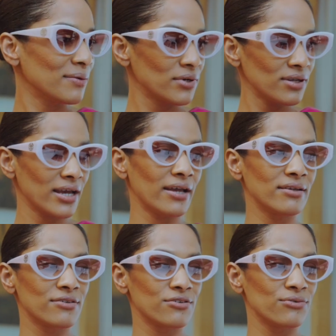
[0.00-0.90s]
then I'm going to
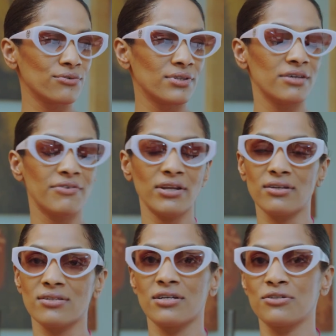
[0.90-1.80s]
head to the
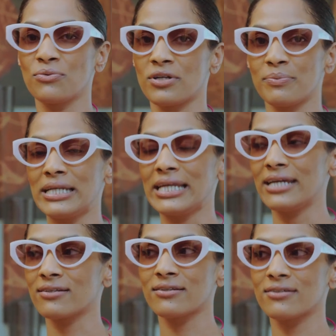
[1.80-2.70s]
event because I don't want to be
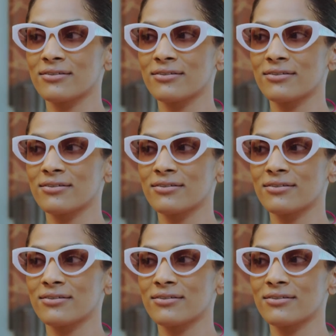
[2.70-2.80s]
late.